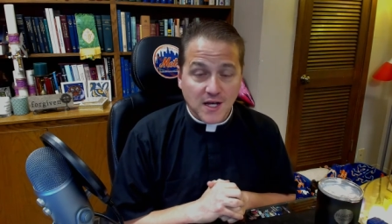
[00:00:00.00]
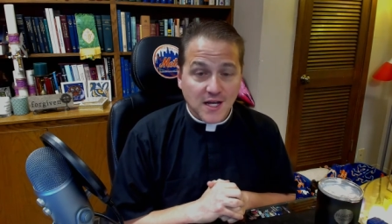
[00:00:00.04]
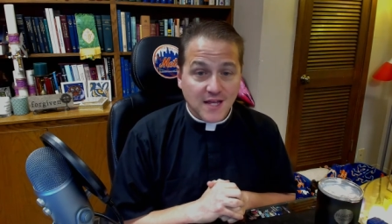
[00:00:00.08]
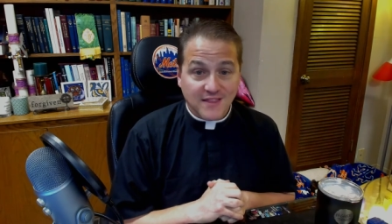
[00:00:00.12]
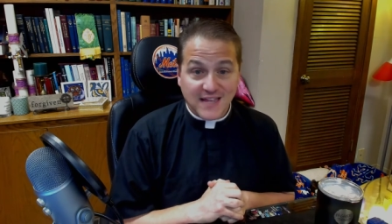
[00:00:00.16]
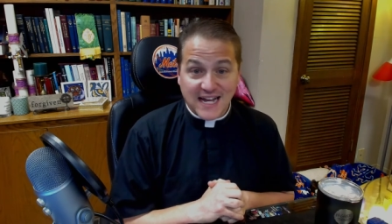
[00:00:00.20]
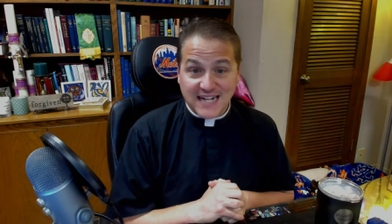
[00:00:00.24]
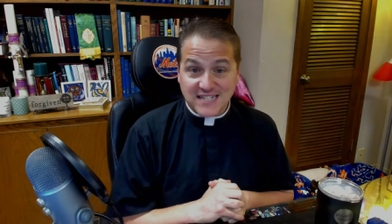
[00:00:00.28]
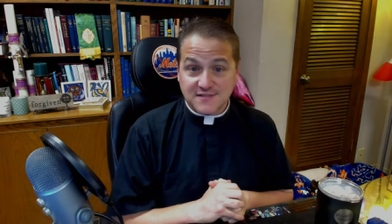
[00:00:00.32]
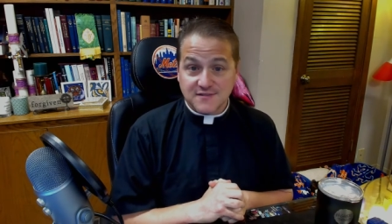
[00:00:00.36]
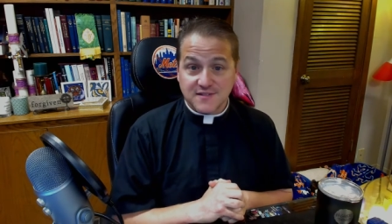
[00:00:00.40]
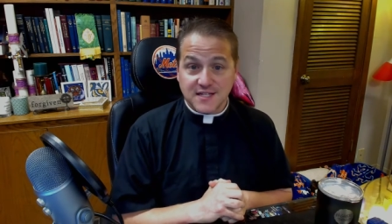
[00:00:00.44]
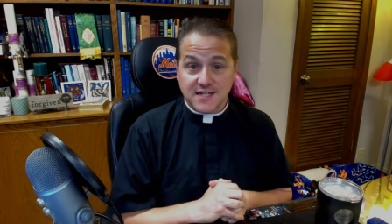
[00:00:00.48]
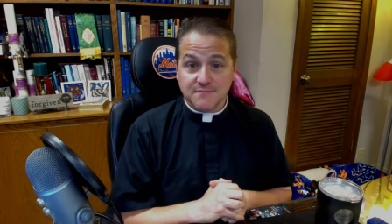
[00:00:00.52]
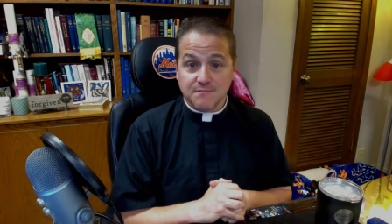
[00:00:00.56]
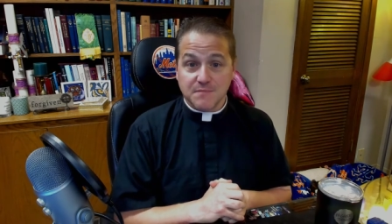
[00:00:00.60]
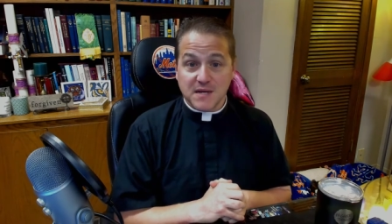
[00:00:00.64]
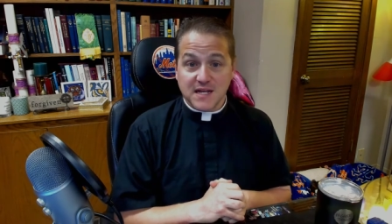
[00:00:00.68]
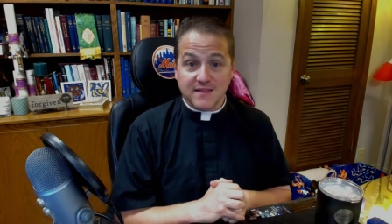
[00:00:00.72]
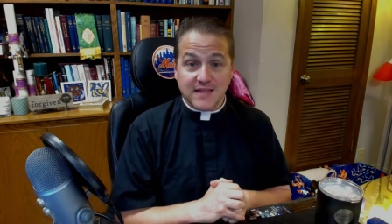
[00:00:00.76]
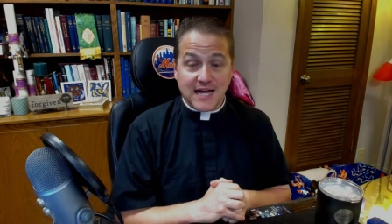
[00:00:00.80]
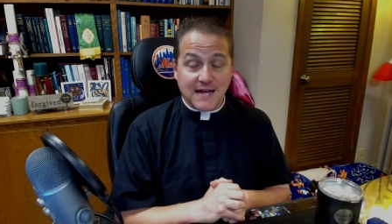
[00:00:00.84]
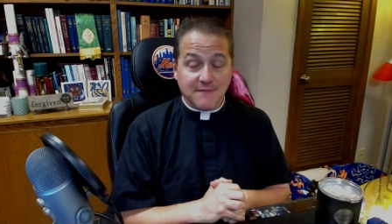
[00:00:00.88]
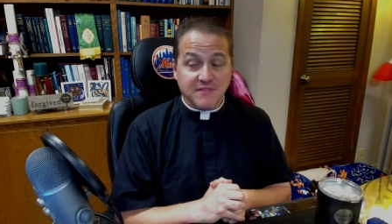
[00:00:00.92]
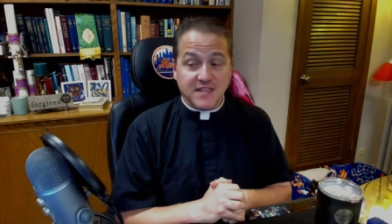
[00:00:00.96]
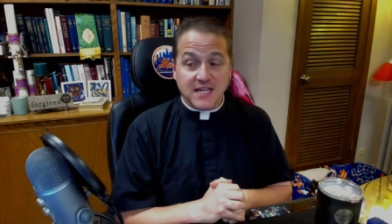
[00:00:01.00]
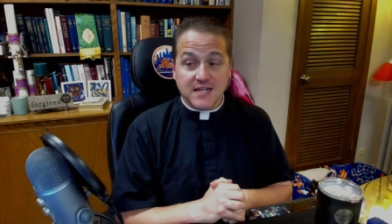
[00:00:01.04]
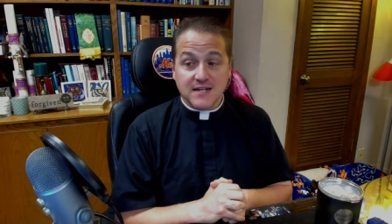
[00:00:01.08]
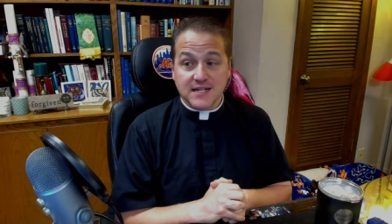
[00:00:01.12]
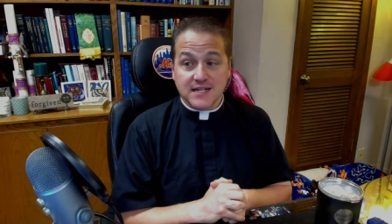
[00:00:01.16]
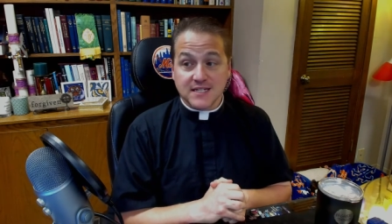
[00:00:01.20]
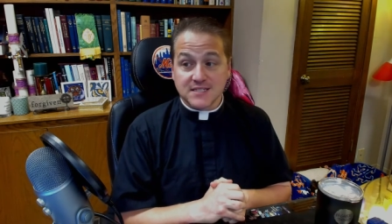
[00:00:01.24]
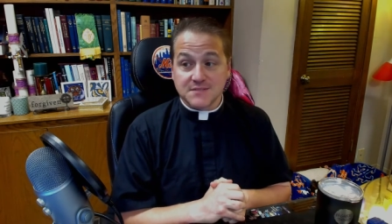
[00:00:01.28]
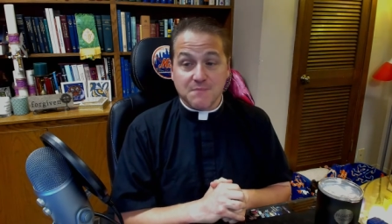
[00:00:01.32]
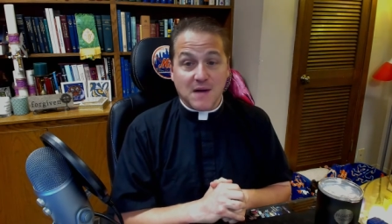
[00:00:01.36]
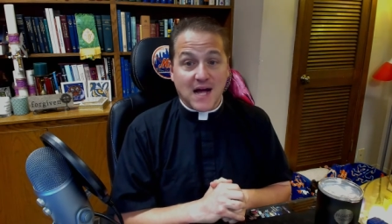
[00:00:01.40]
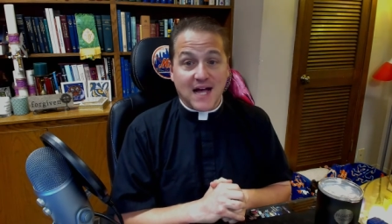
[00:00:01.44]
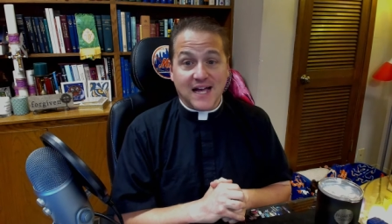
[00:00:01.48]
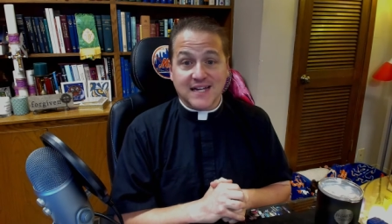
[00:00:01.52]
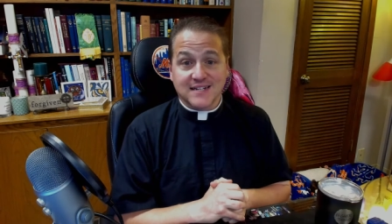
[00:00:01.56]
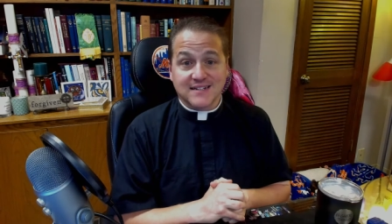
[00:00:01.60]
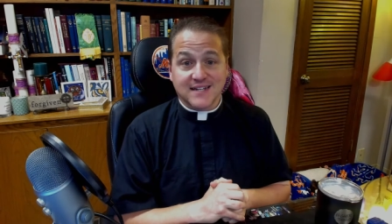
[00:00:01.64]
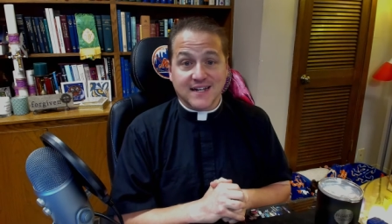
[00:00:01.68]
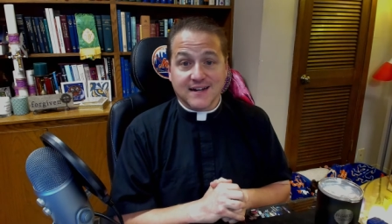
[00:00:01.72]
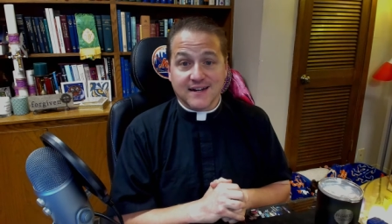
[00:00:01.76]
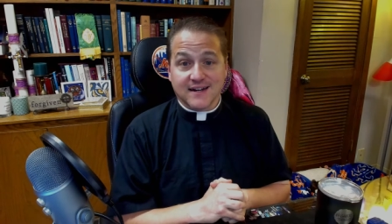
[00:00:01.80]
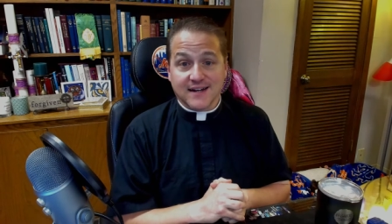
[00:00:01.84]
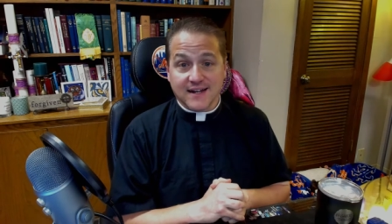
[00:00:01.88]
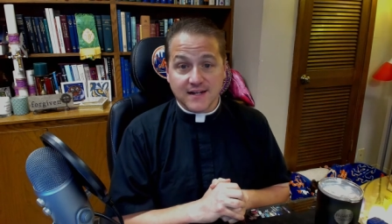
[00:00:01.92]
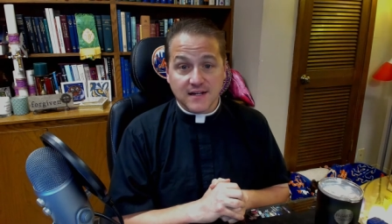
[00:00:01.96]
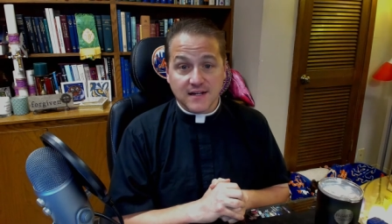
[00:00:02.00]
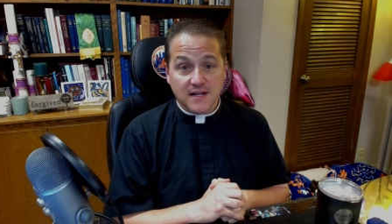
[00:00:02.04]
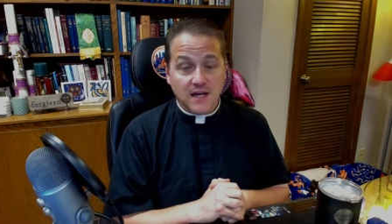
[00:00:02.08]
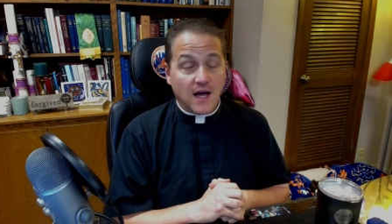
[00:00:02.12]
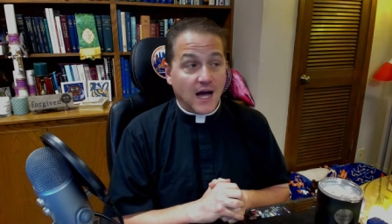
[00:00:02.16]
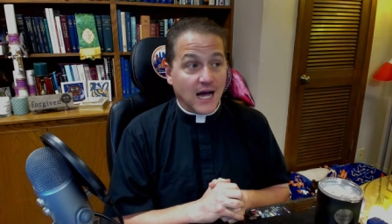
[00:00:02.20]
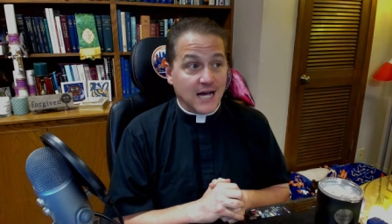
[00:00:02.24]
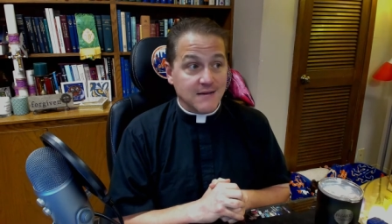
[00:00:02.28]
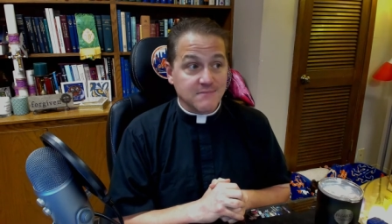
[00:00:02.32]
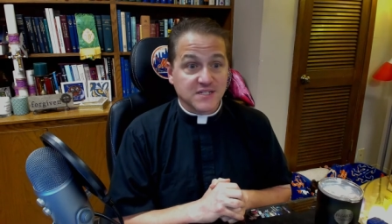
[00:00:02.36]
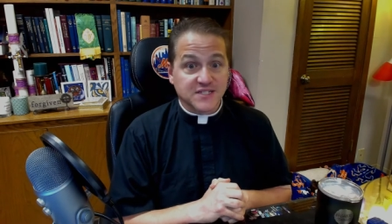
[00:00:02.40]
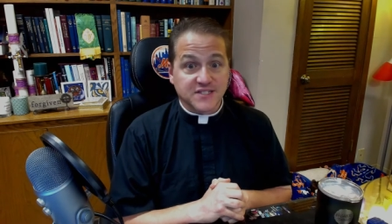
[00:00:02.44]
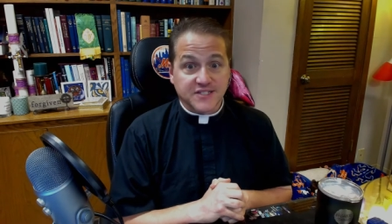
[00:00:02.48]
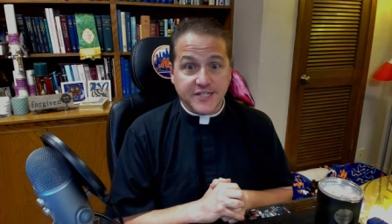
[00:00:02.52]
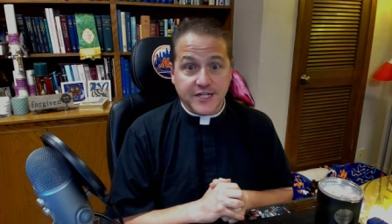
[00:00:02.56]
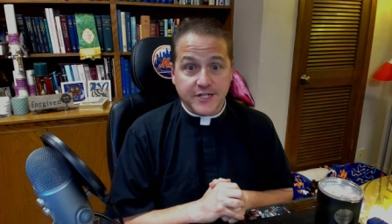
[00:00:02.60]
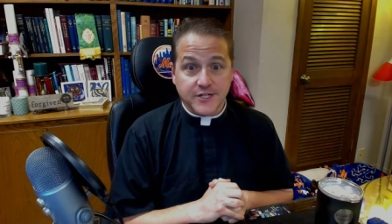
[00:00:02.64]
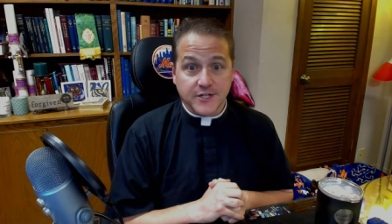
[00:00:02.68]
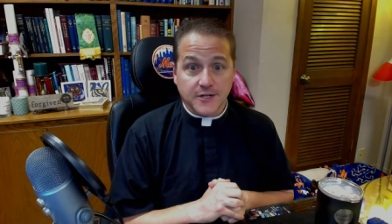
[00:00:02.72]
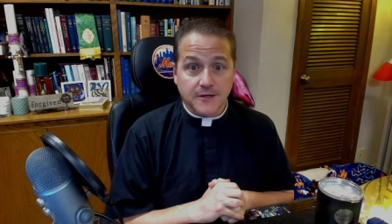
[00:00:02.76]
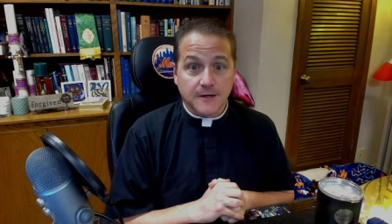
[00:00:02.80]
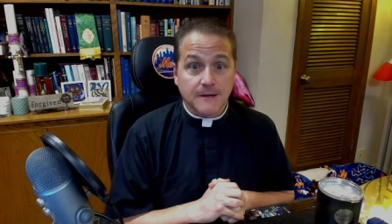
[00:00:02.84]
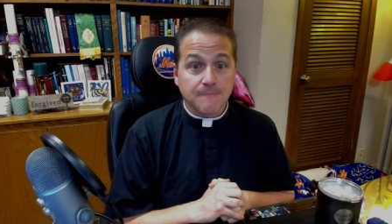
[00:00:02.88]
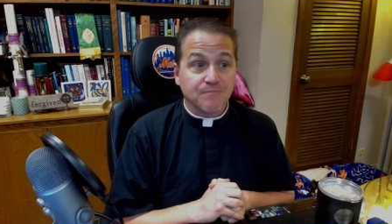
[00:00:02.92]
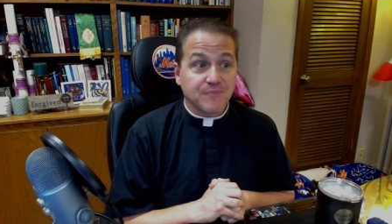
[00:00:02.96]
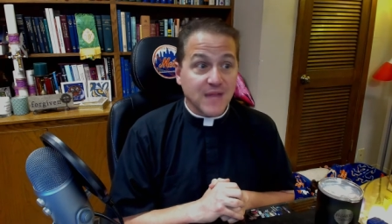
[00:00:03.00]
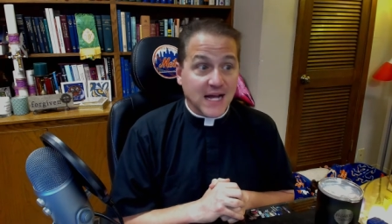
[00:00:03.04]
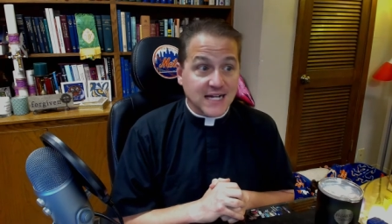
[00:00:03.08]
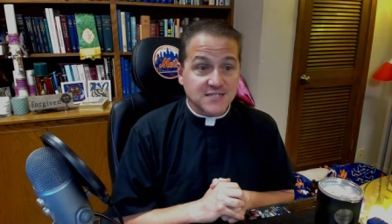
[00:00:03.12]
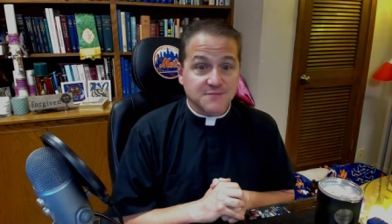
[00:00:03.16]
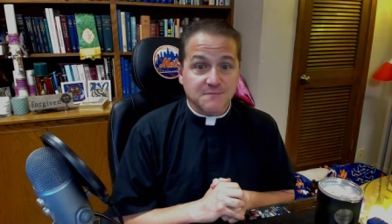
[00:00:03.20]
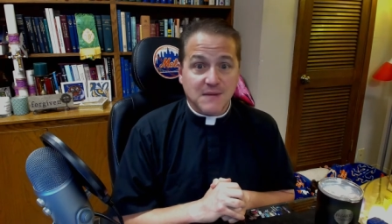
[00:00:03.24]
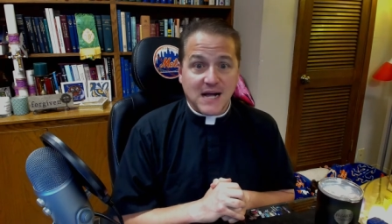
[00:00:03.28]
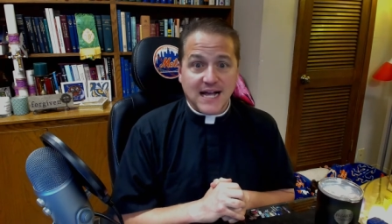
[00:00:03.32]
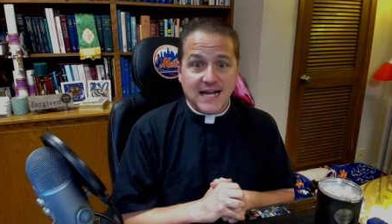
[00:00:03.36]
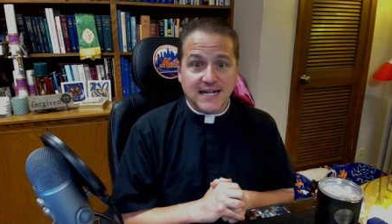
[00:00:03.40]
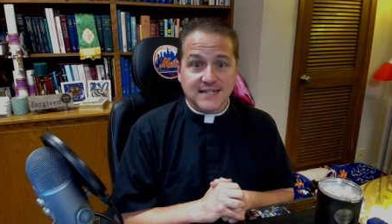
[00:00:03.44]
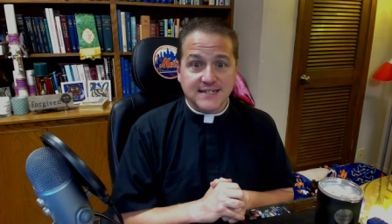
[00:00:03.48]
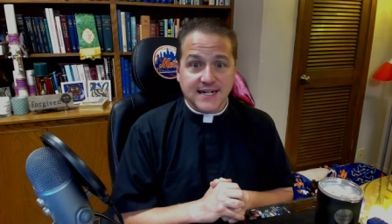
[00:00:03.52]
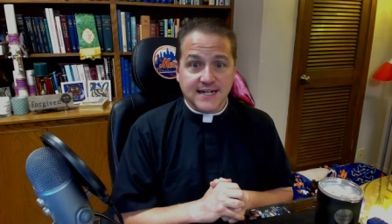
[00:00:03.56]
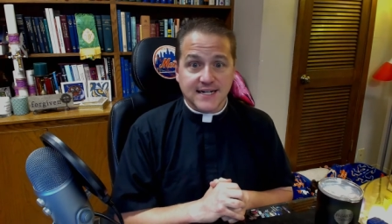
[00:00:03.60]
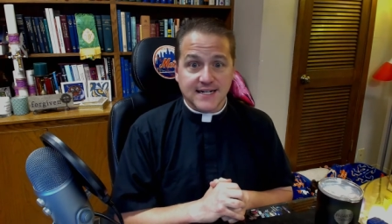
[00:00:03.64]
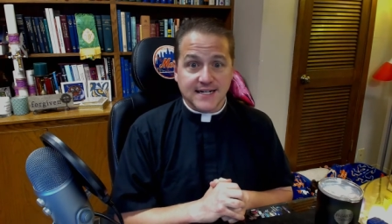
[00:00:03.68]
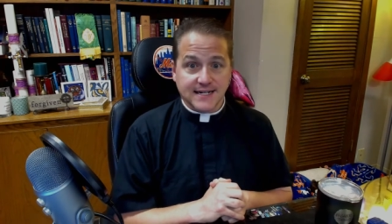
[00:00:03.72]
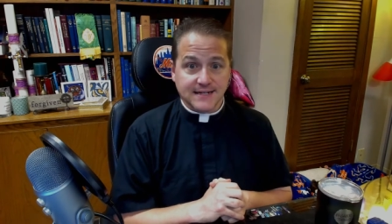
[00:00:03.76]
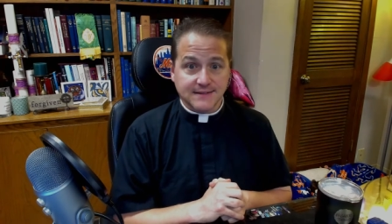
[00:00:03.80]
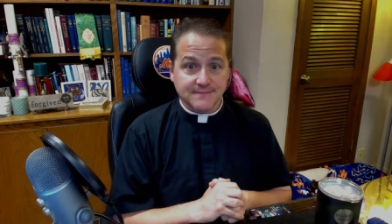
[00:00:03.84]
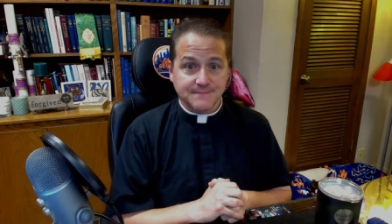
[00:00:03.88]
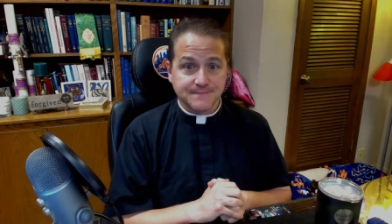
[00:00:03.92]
That's then that then is my identity. I'm a sinner. That's my identity.